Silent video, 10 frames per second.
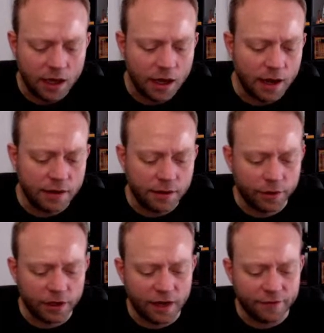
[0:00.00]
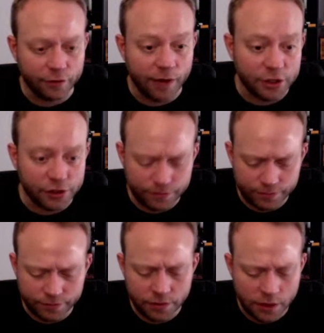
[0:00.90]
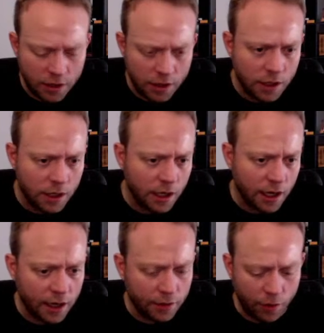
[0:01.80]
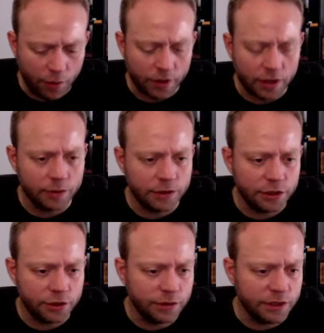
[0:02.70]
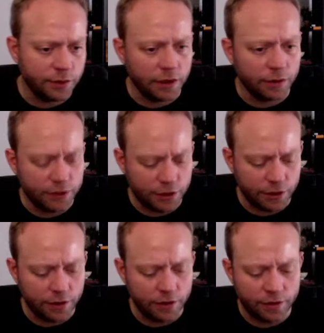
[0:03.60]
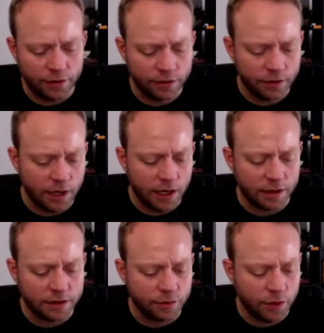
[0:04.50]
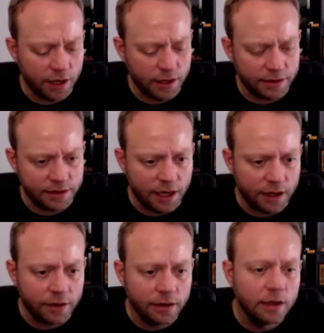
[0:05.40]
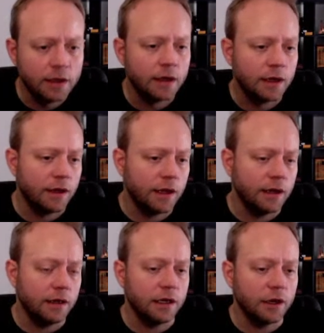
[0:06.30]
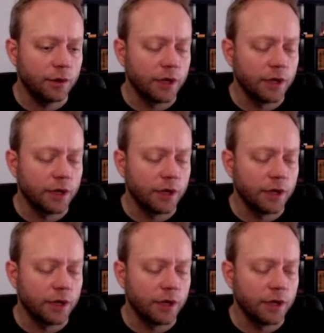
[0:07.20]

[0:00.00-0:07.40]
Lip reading: and then we're gonna have a direction. And what we're gonna do is we're gonna return x, y, z, and then in here we're gonna